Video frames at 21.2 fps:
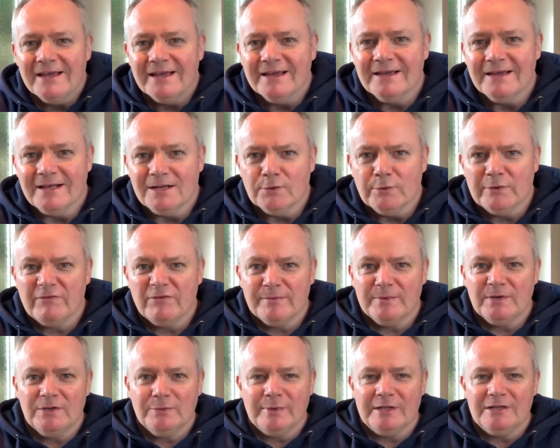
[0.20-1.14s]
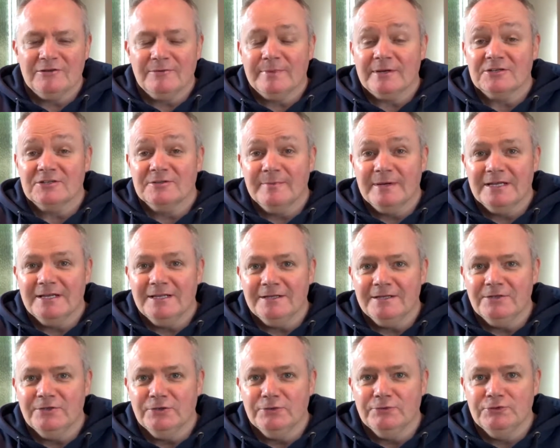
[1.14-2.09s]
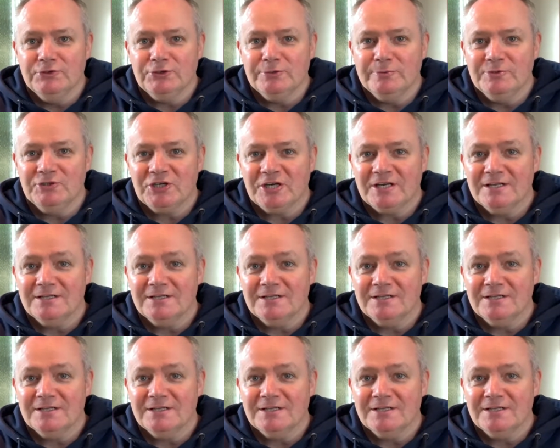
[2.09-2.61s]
Hello everybody, welcome back to my little YouTube channel.